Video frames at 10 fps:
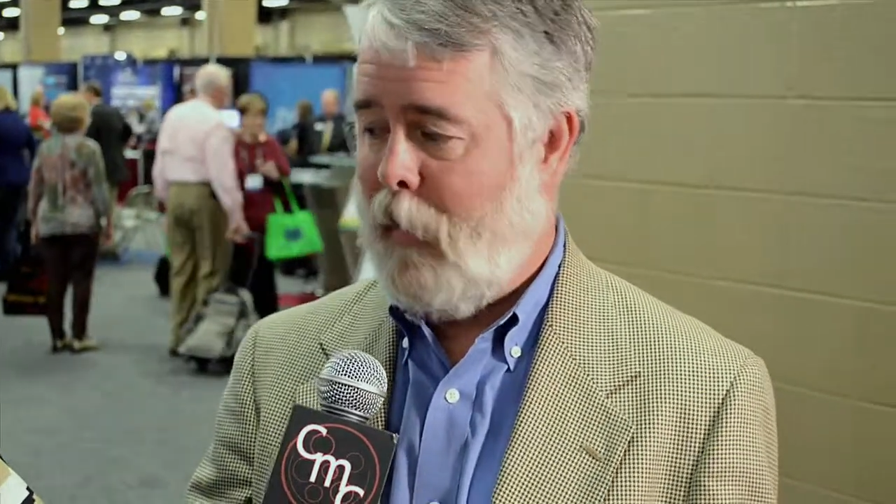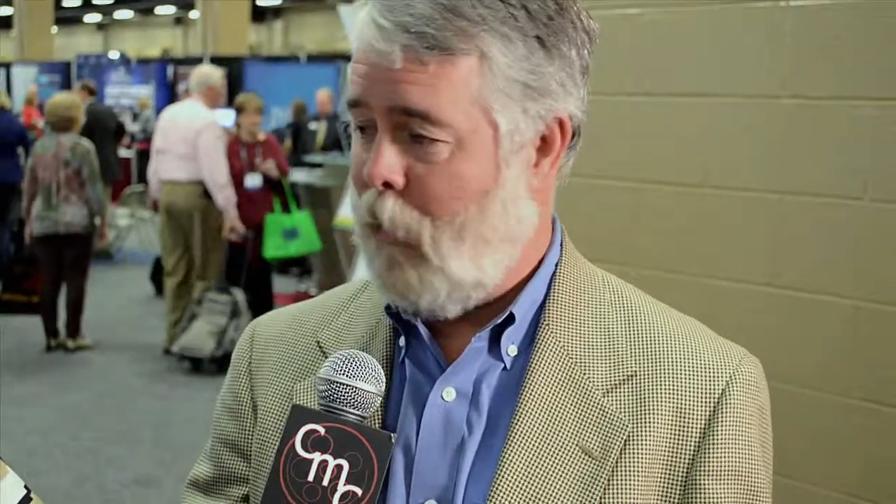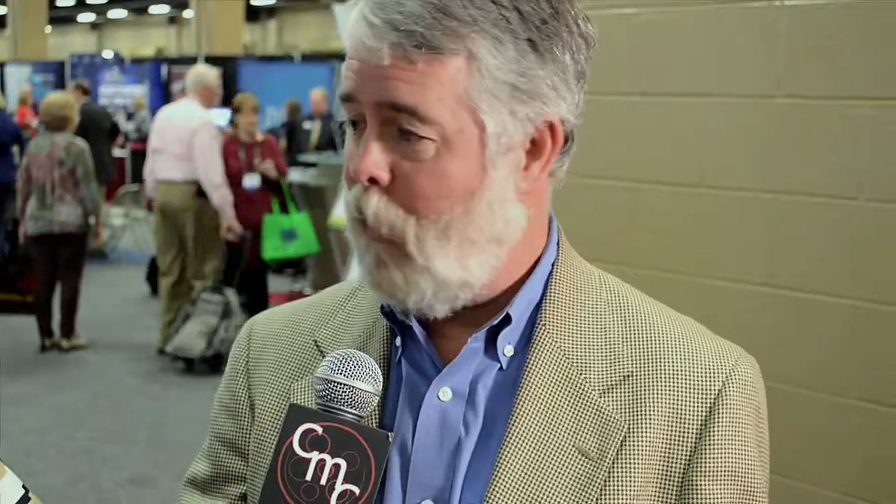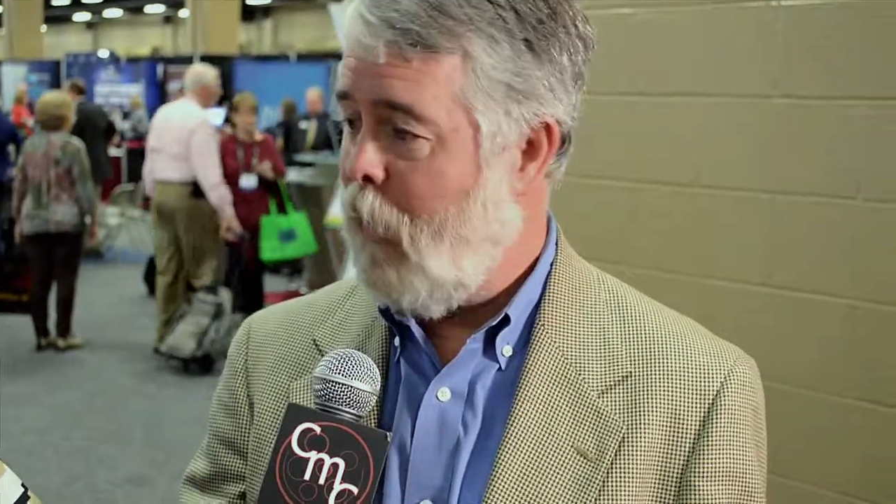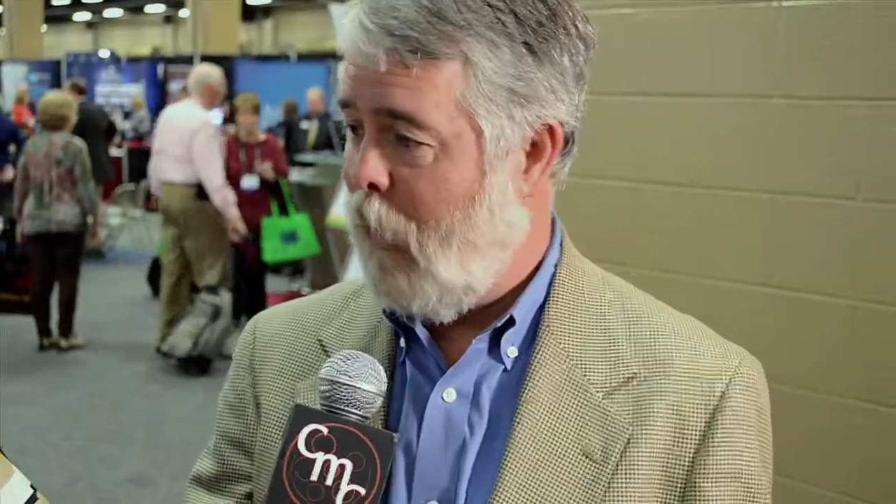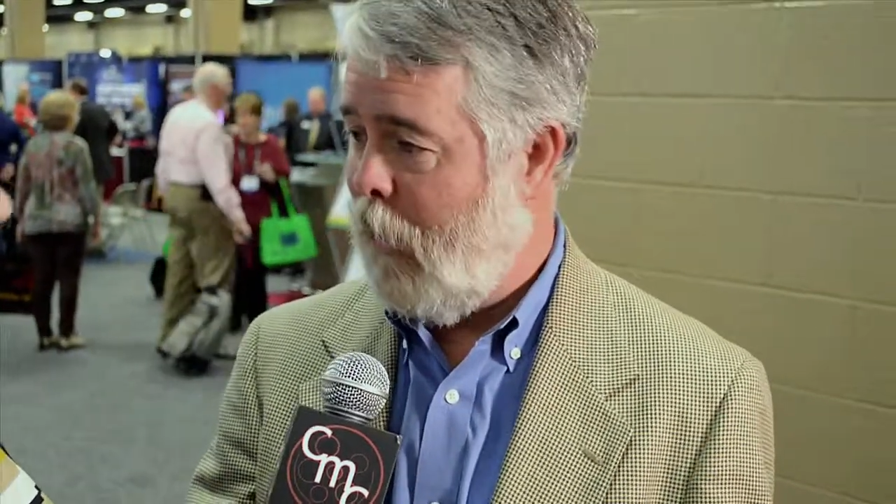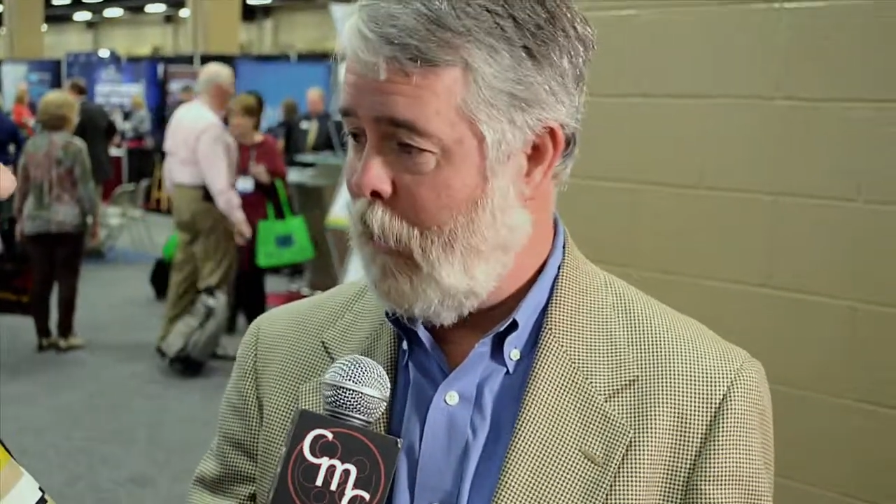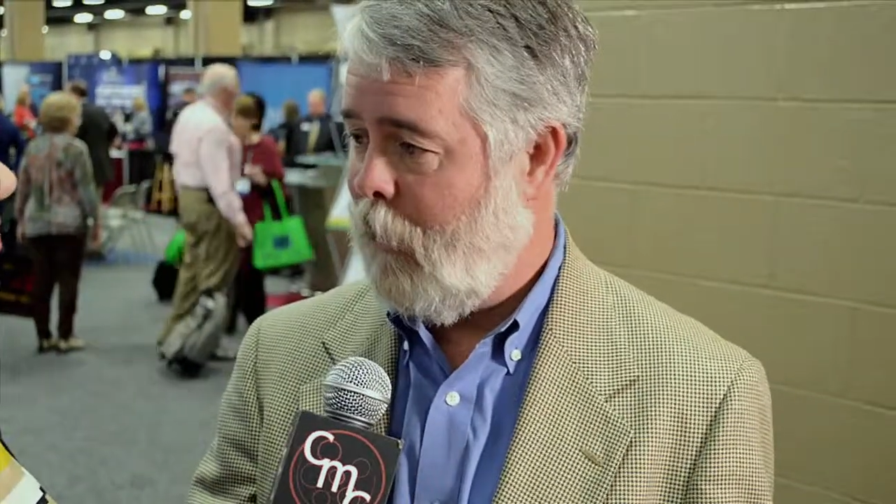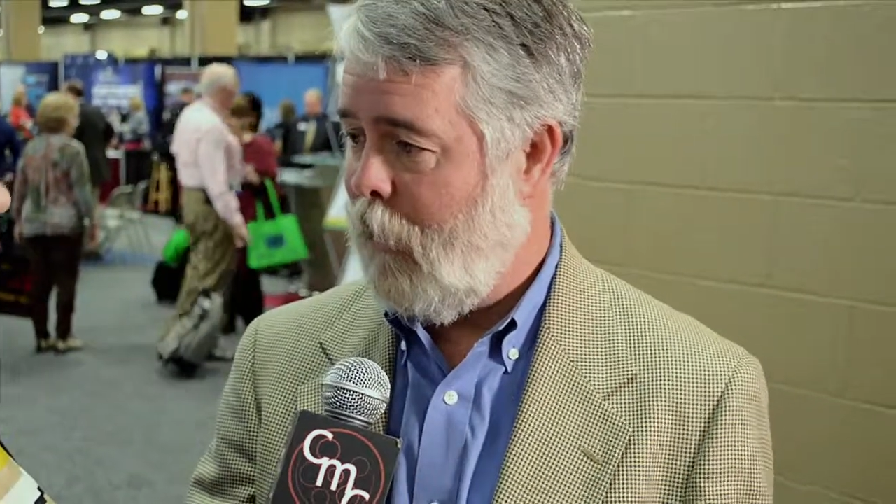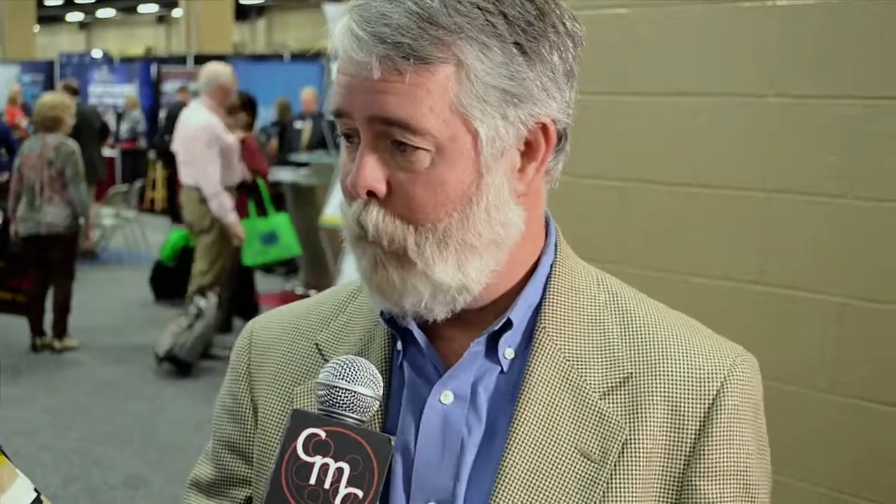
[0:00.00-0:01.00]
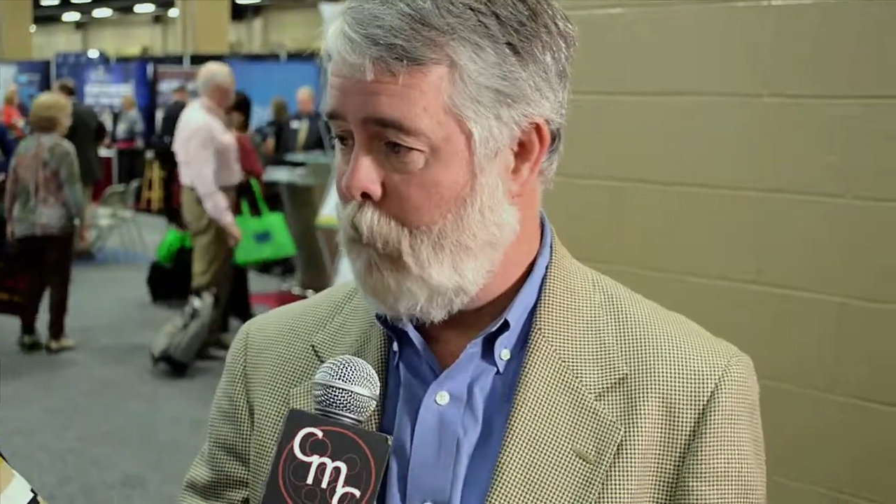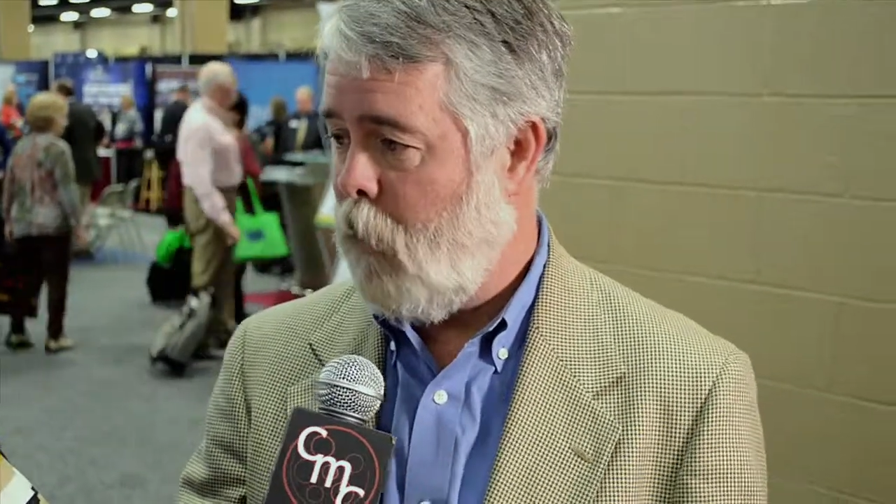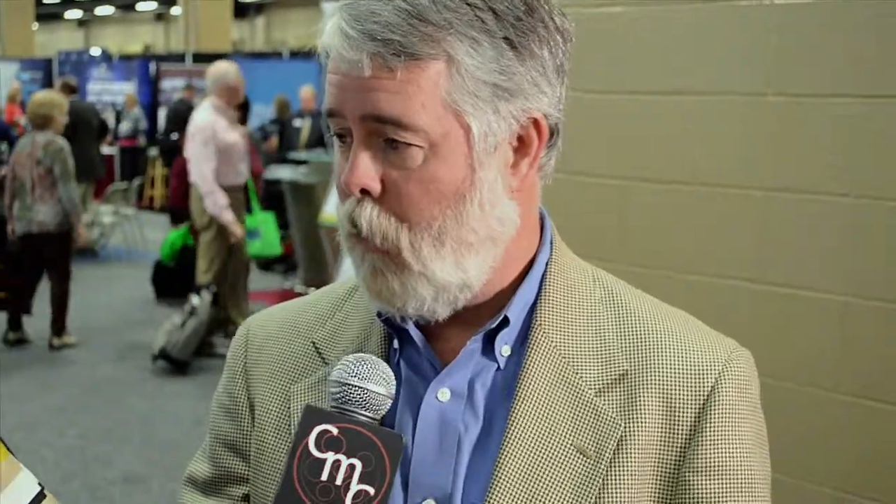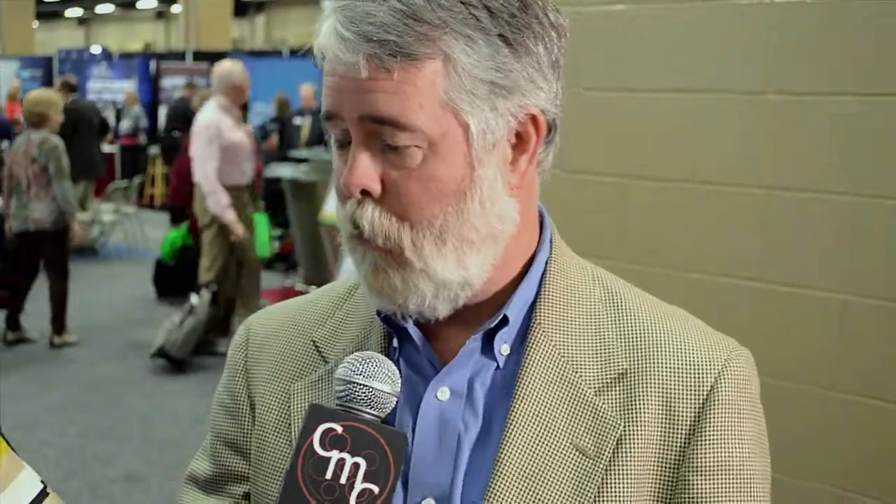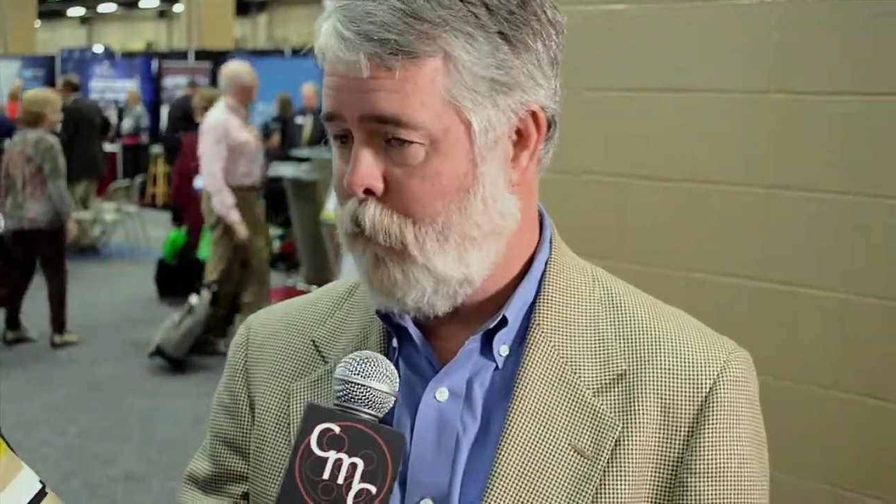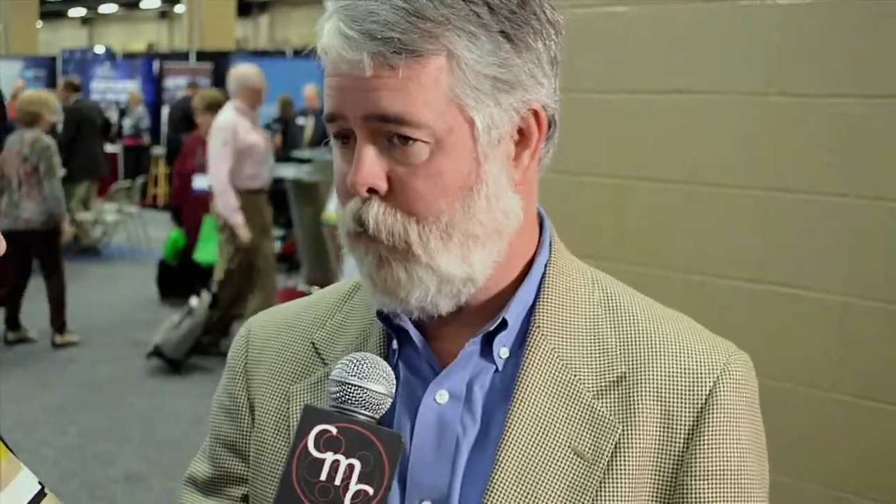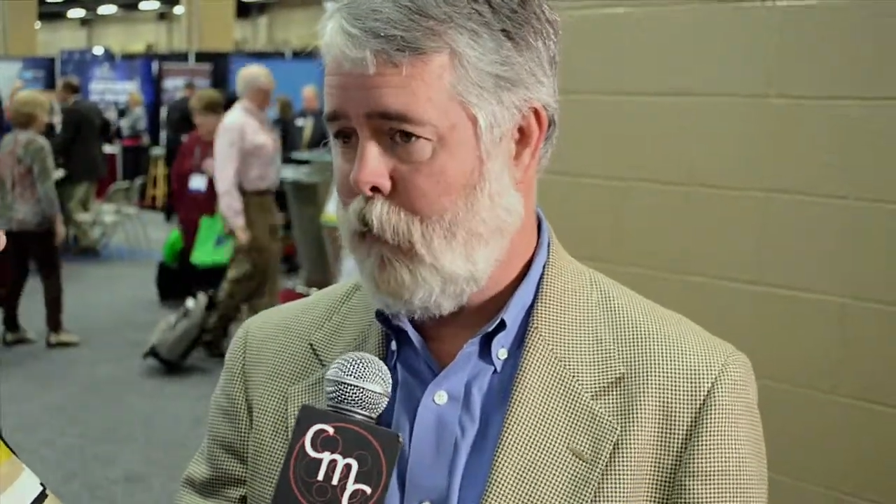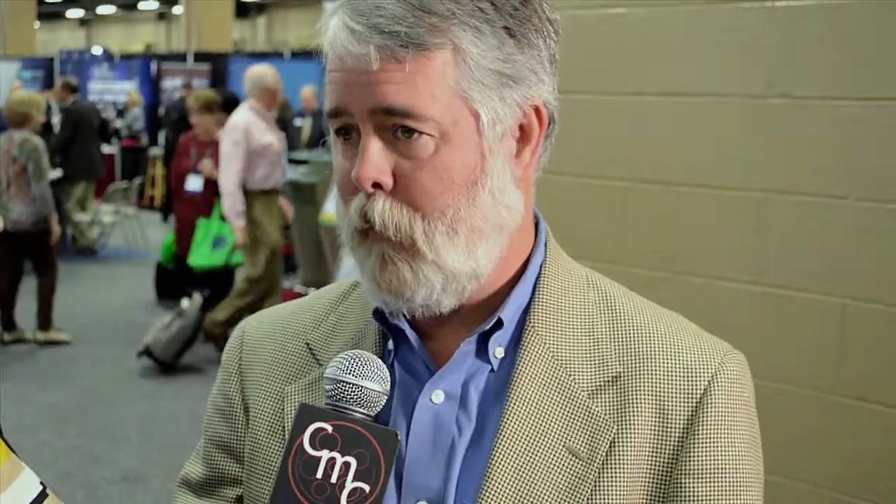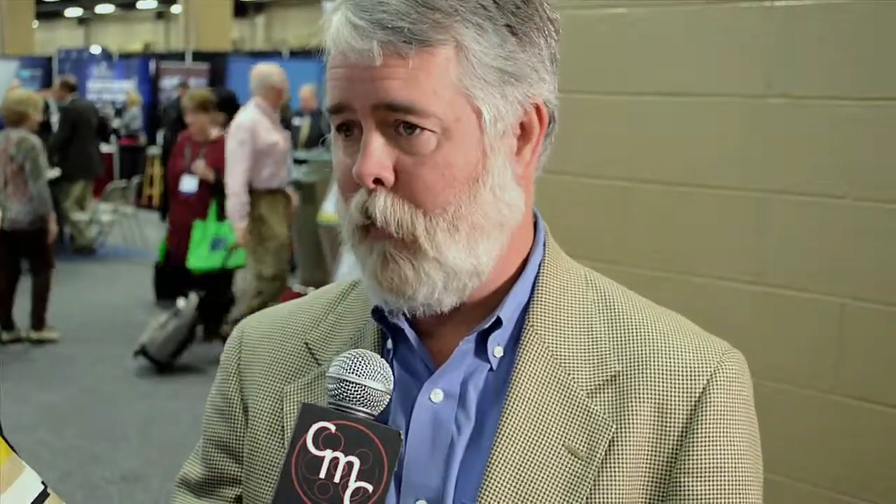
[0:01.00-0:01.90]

LA in March,